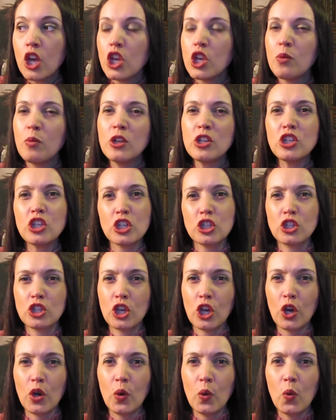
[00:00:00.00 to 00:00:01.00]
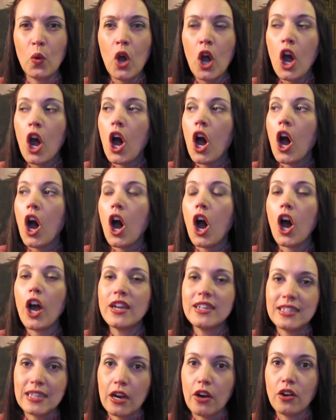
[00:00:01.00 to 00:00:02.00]
You wouldn't just go,
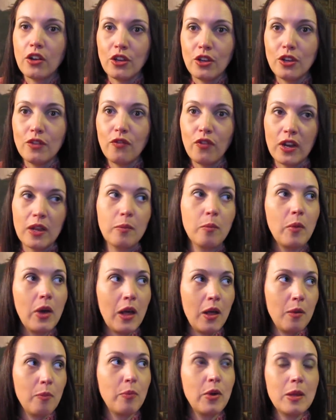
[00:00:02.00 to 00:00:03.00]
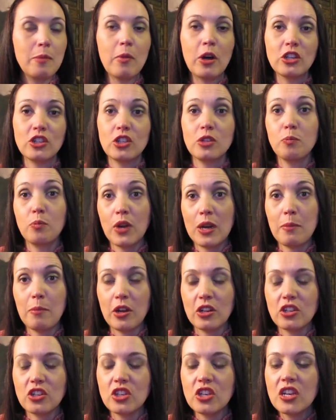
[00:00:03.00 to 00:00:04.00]
how dare you friggin' well, pretty
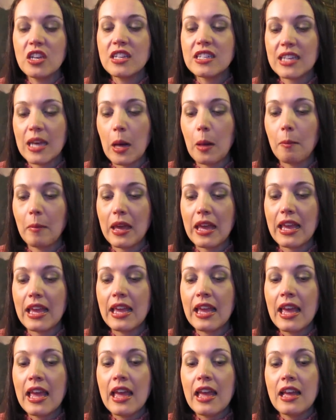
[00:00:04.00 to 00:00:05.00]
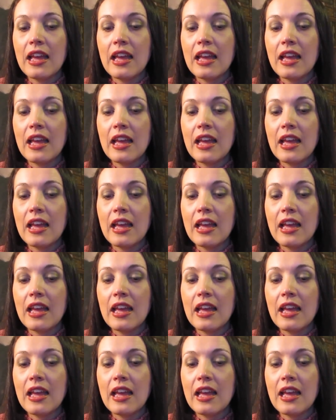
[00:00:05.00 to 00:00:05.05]
much tell me,